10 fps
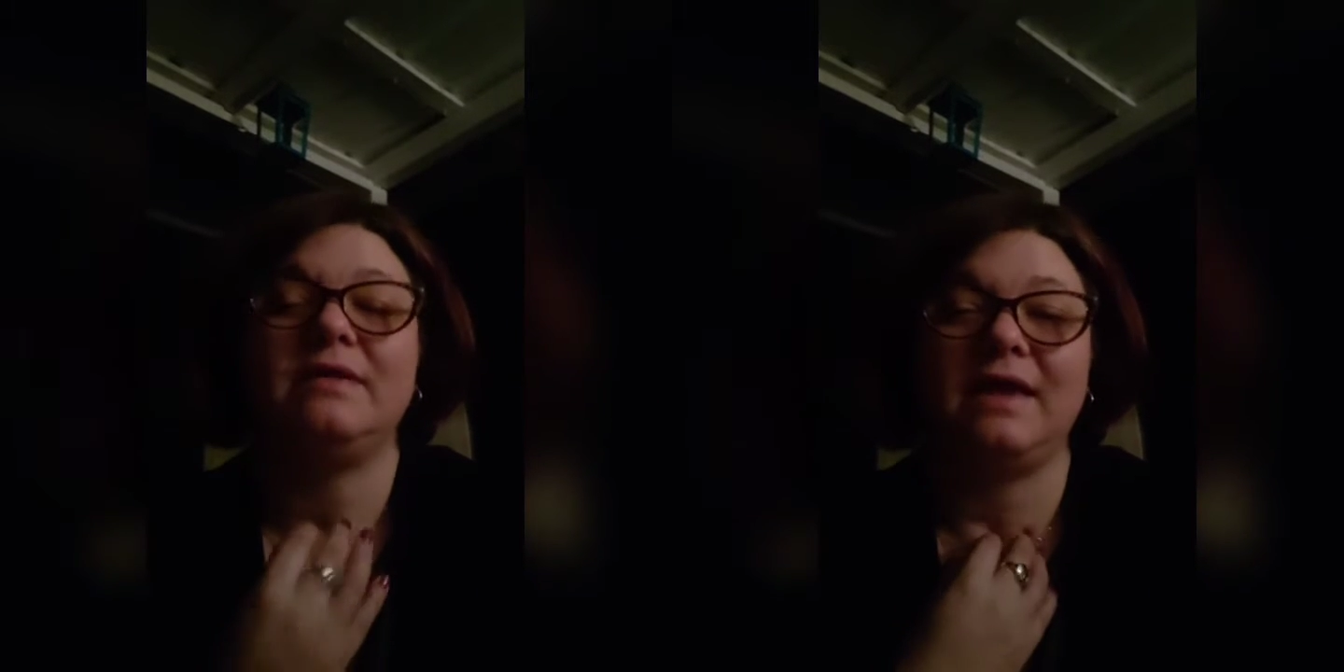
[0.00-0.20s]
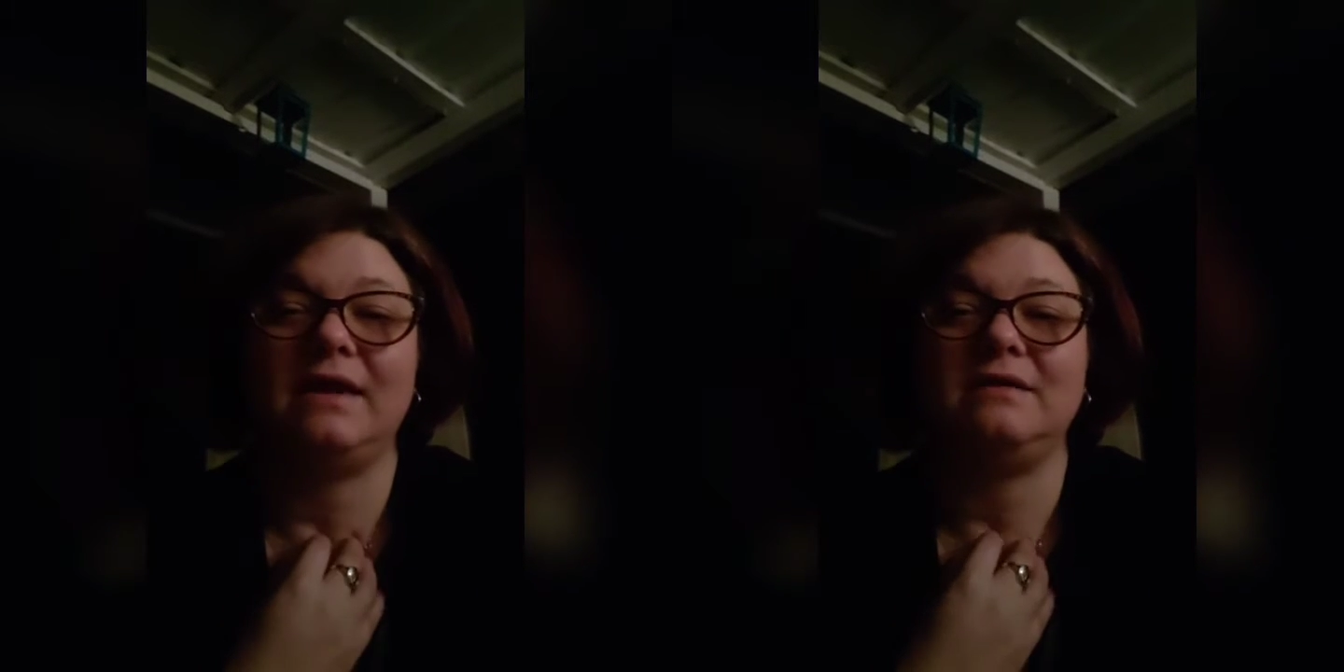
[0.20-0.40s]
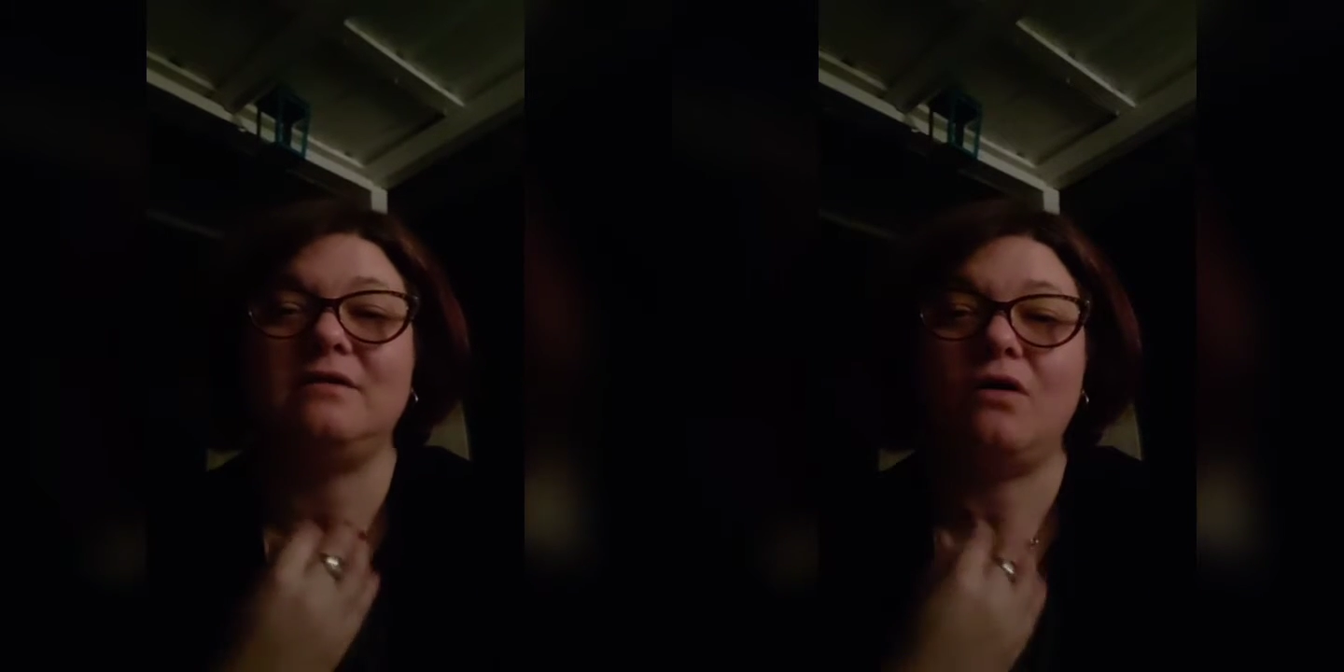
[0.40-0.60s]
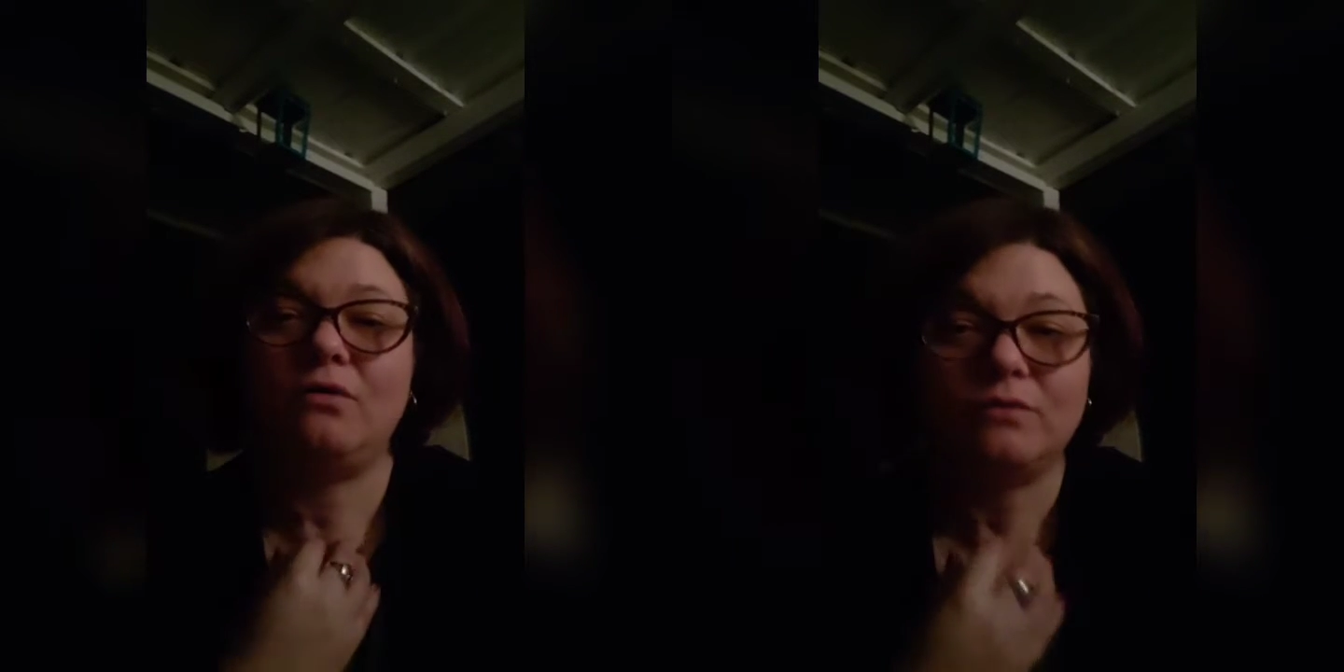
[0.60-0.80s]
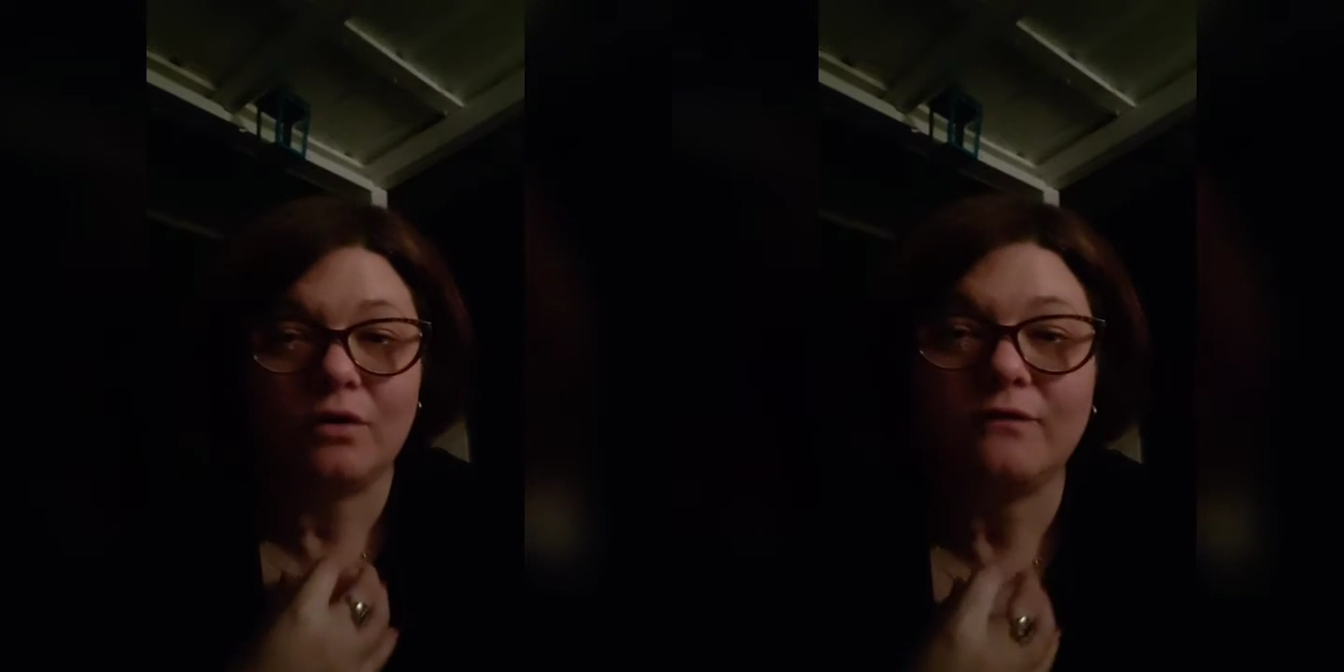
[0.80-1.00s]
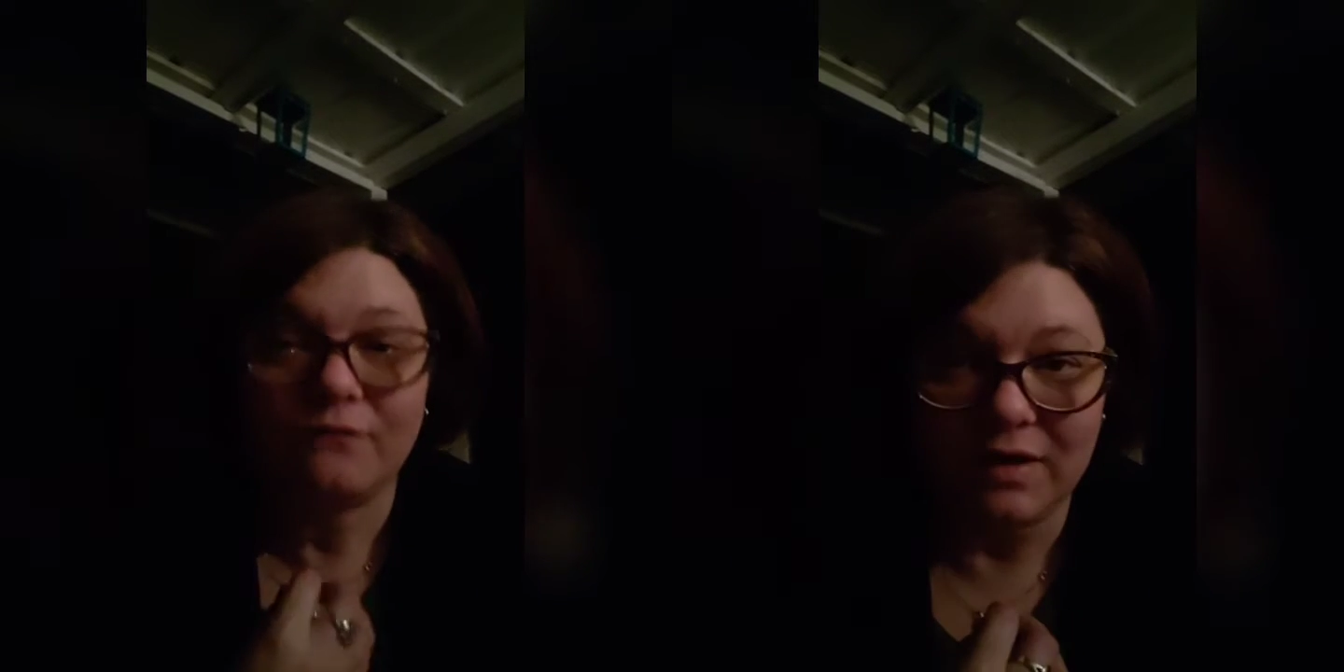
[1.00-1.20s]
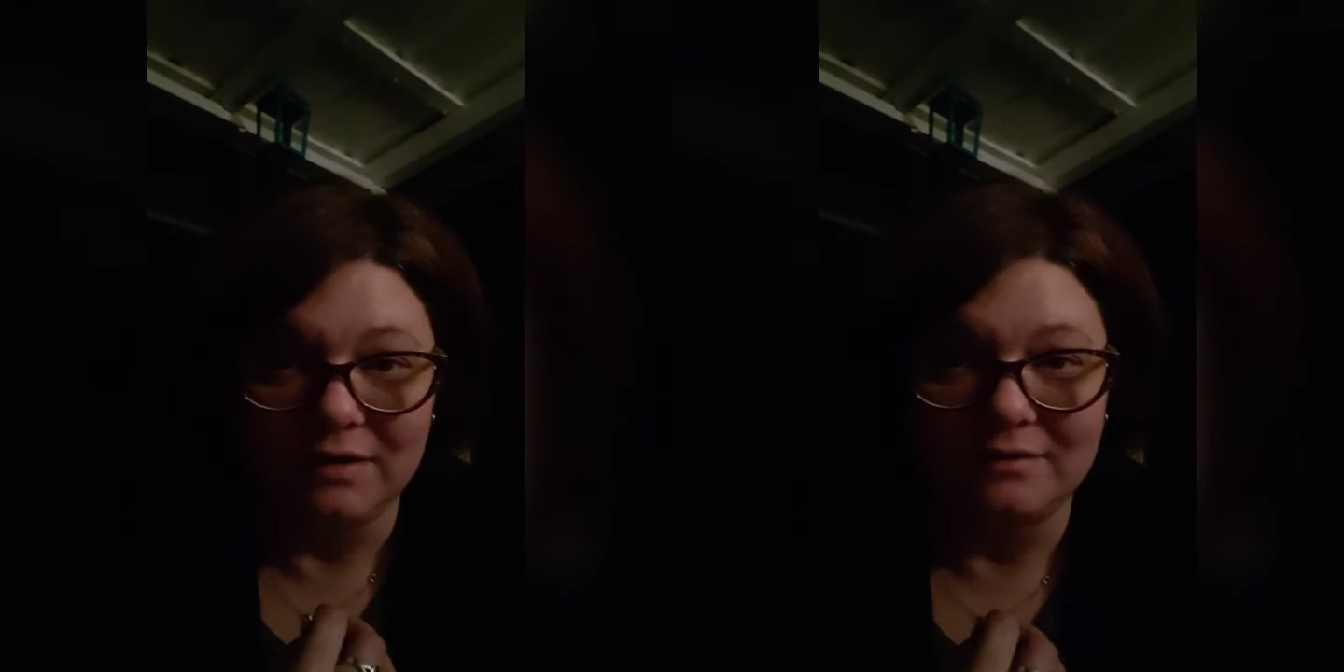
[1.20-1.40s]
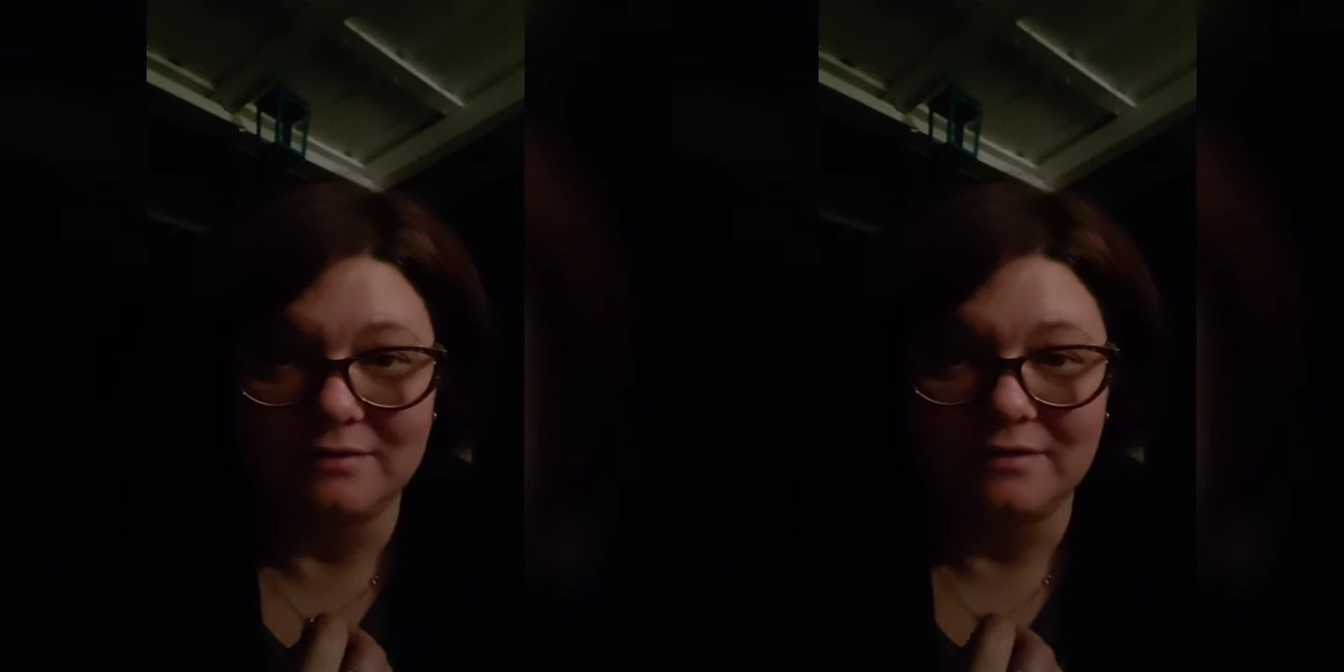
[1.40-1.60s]
land on our
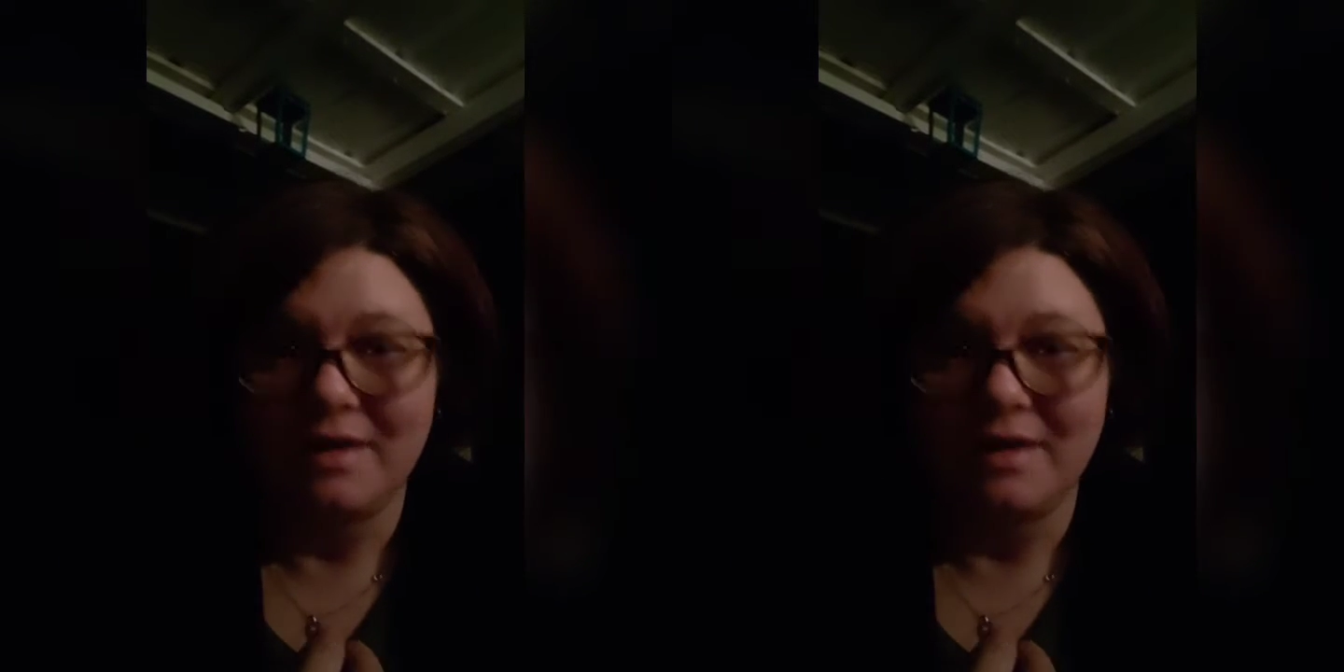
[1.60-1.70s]
feet